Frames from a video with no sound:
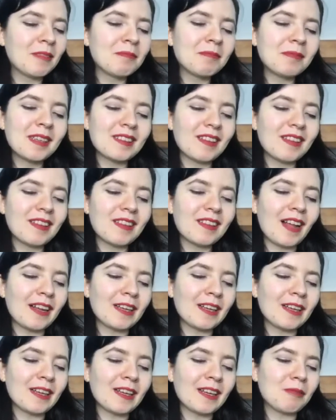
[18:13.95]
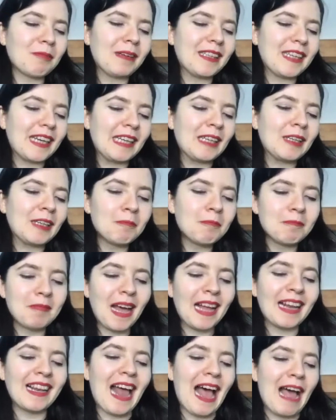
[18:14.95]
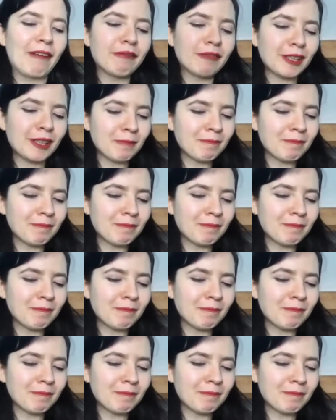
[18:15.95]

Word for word: decided we did, and laughed.